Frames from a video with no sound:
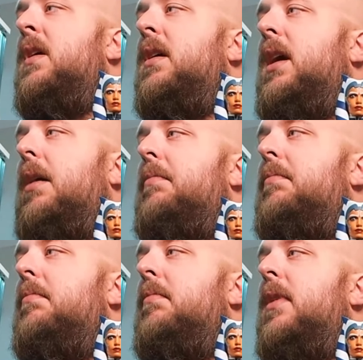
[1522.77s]
yeah,
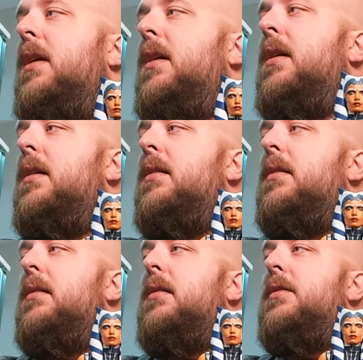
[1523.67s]

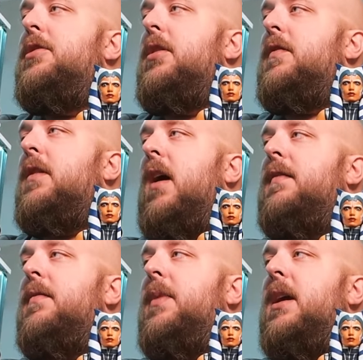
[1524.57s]
she looks
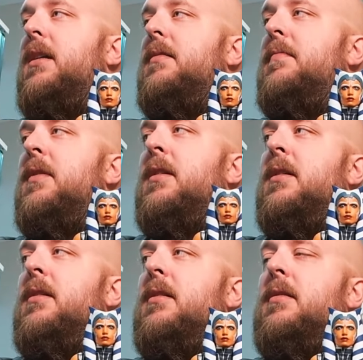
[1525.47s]
constipated.
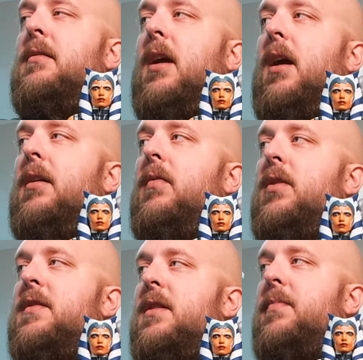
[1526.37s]
Yeah,
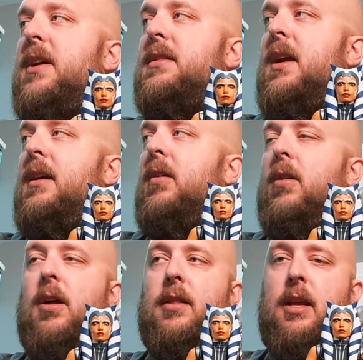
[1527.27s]
wasn't the best angle
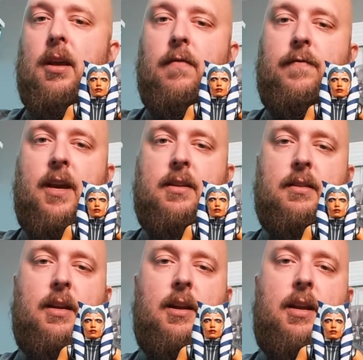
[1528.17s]
on the face
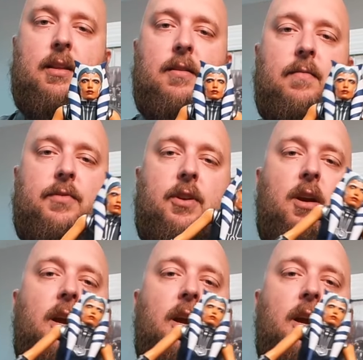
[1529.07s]
there either. I'm sorry,